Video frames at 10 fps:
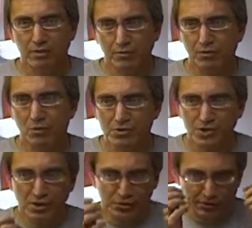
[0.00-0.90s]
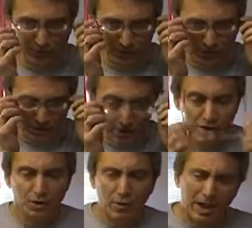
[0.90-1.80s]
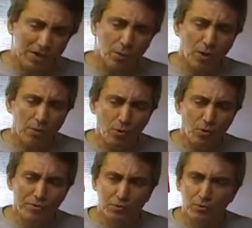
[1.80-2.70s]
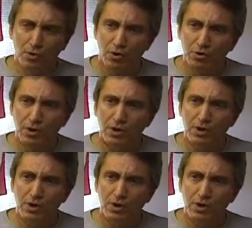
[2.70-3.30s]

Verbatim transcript: of course, health and fitness. We have one more for the road.